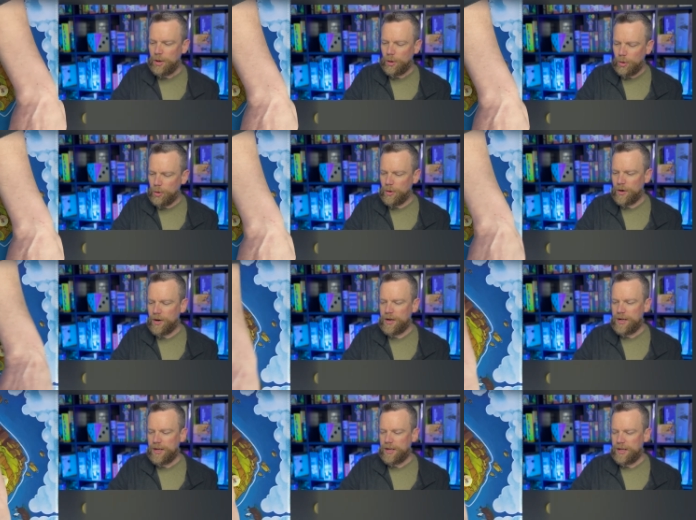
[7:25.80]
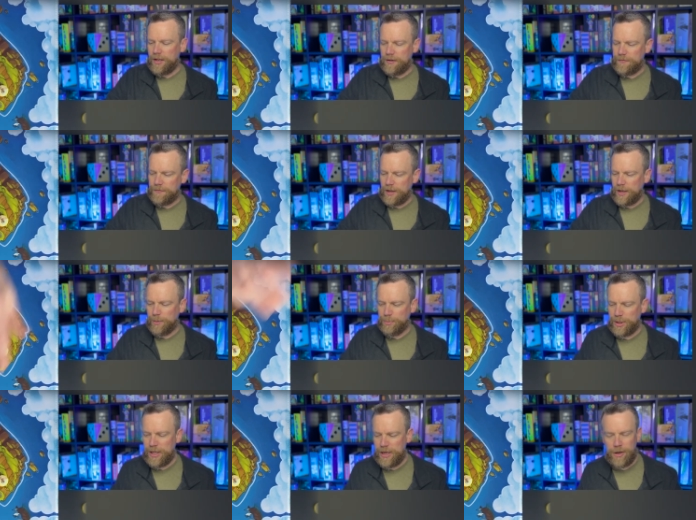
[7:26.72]
or if a
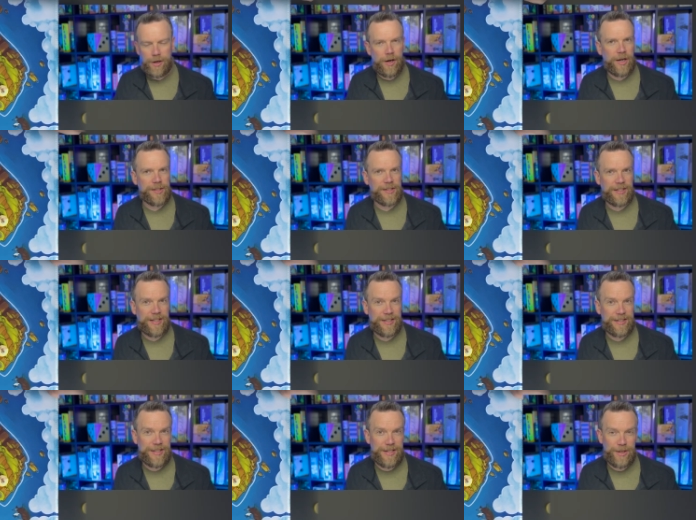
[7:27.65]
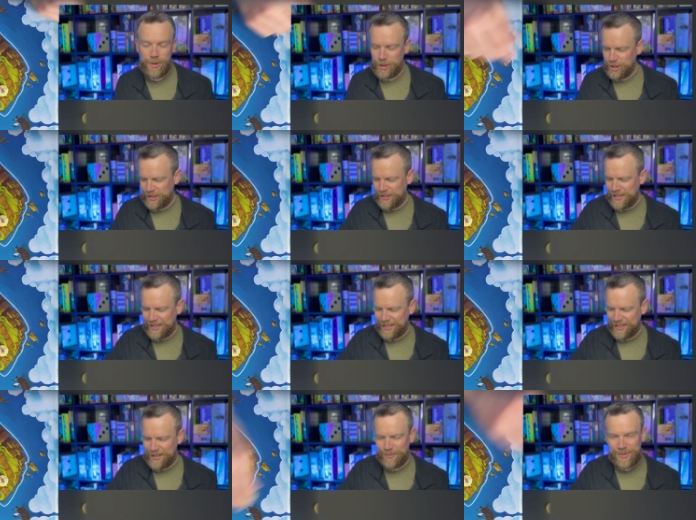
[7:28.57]
player knocks it into the ocean, then
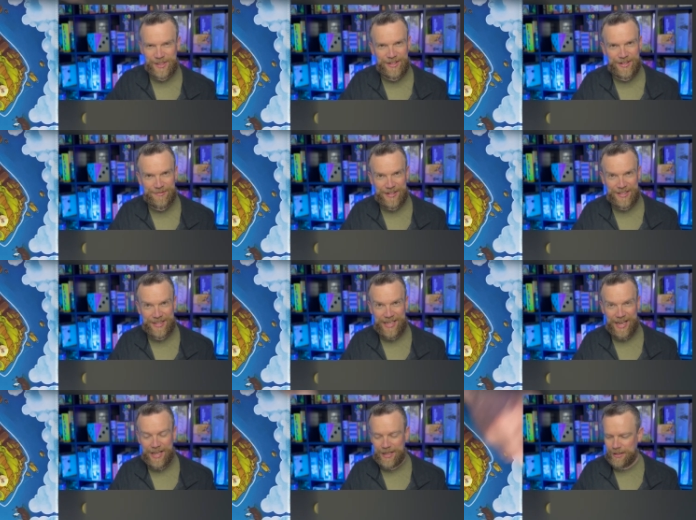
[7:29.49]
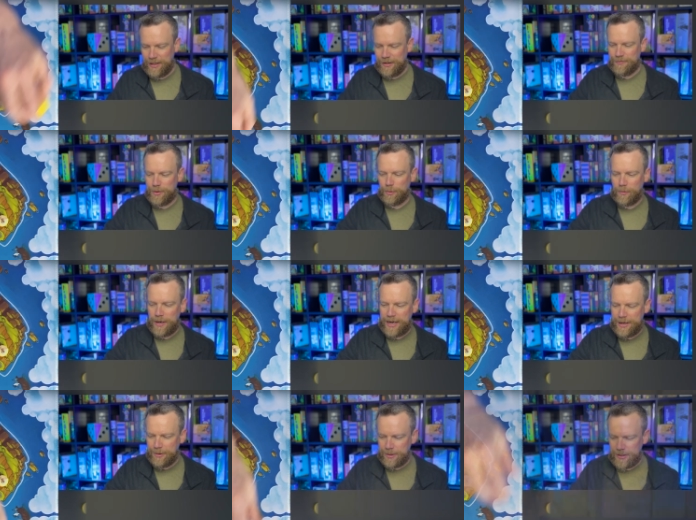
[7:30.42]
it comes off at the end of the
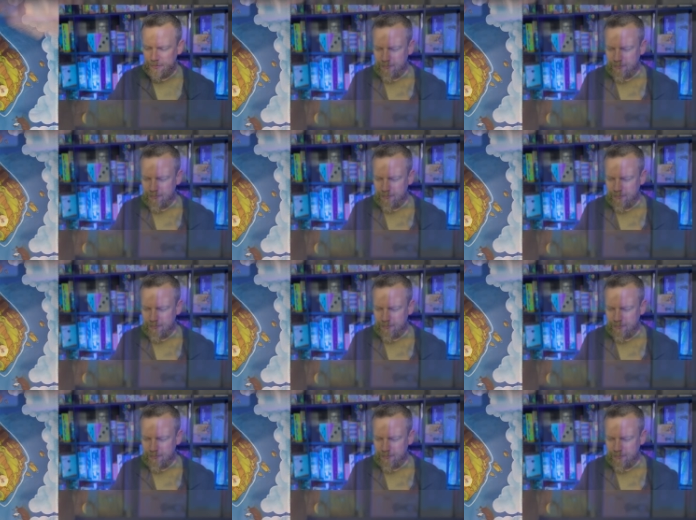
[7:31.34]
round.